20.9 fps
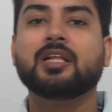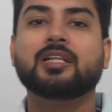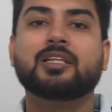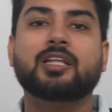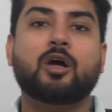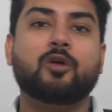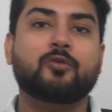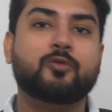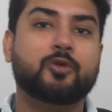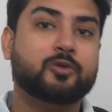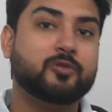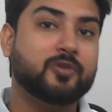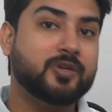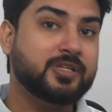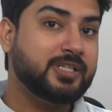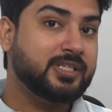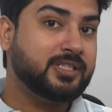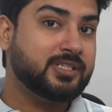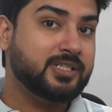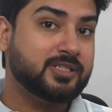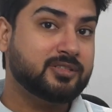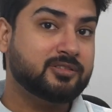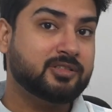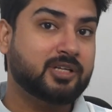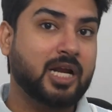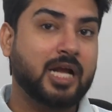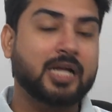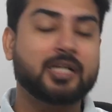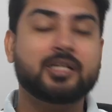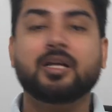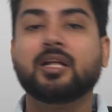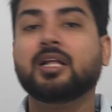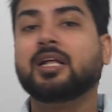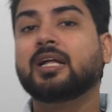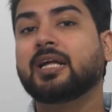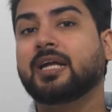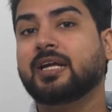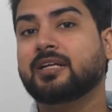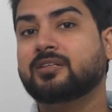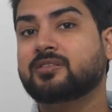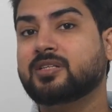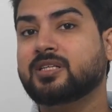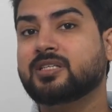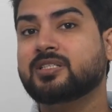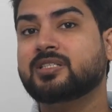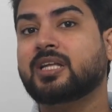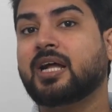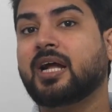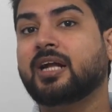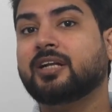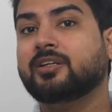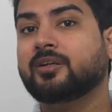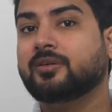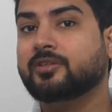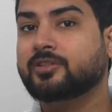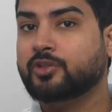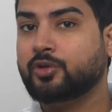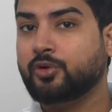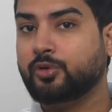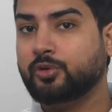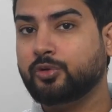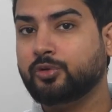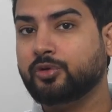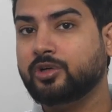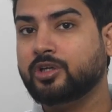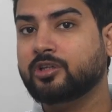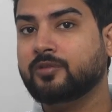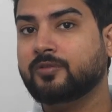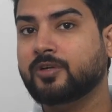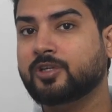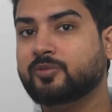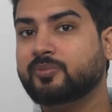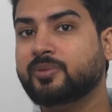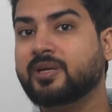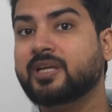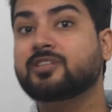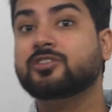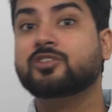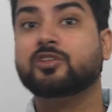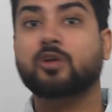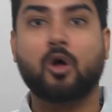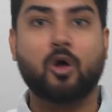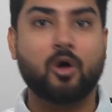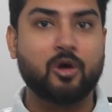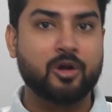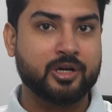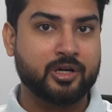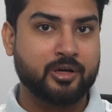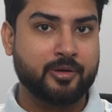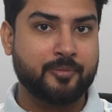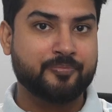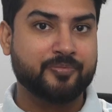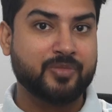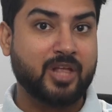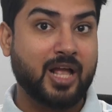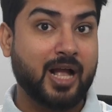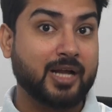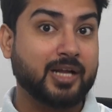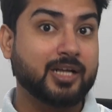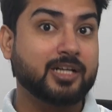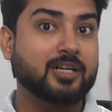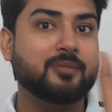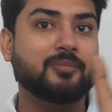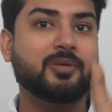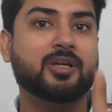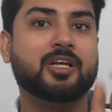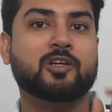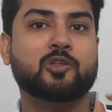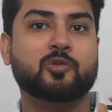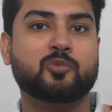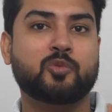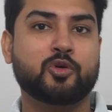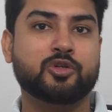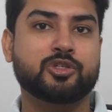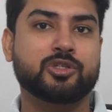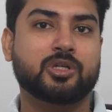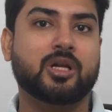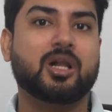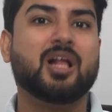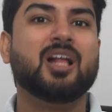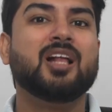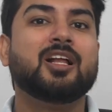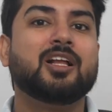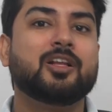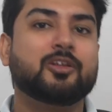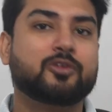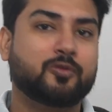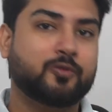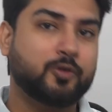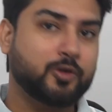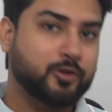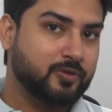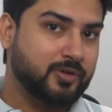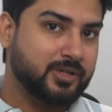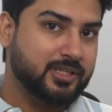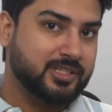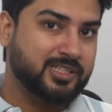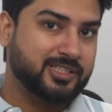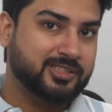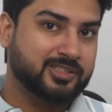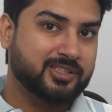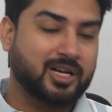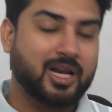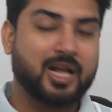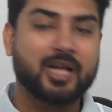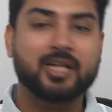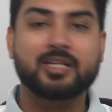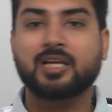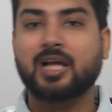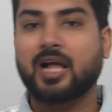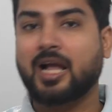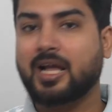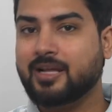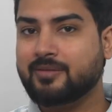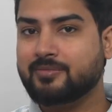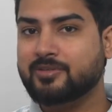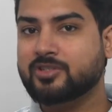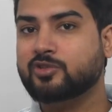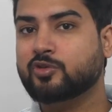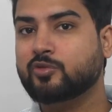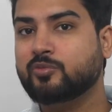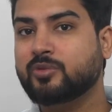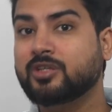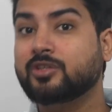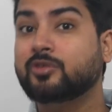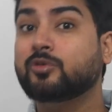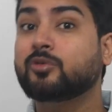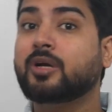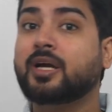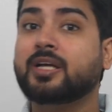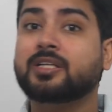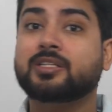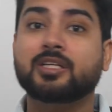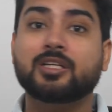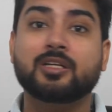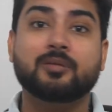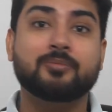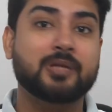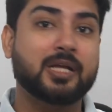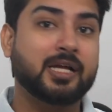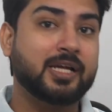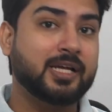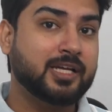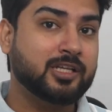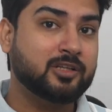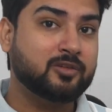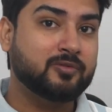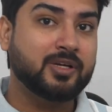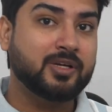Now for 26 grad, it says that 0 to 2 years of experience or academic exposure. So for 26 grad, I am assuming you guys can apply as